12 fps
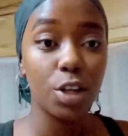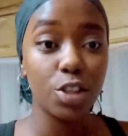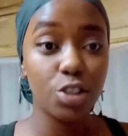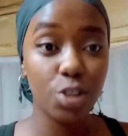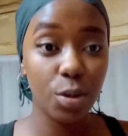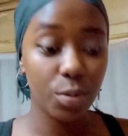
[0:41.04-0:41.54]

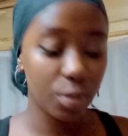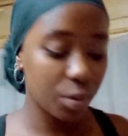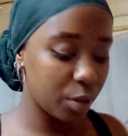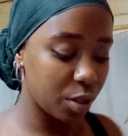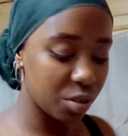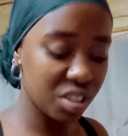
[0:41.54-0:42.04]
So we'll
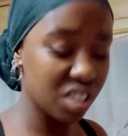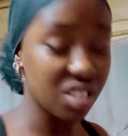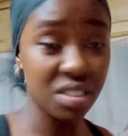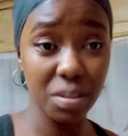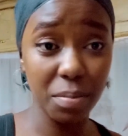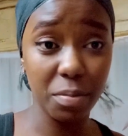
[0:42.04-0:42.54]
be using
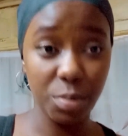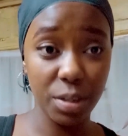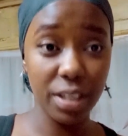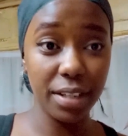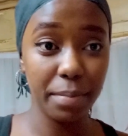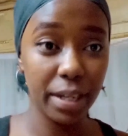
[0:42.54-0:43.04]
some
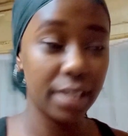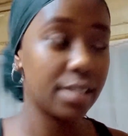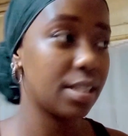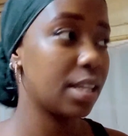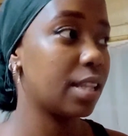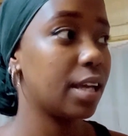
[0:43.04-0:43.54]
really
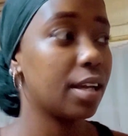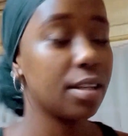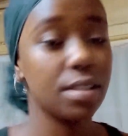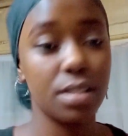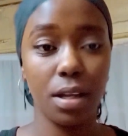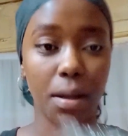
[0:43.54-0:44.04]
basic
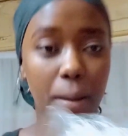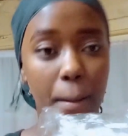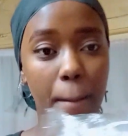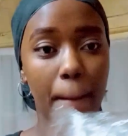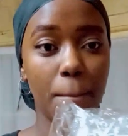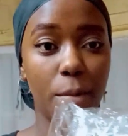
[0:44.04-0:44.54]
things:
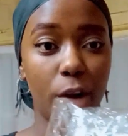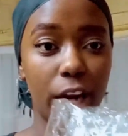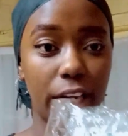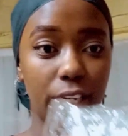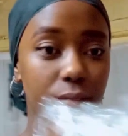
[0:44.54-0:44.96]
bread,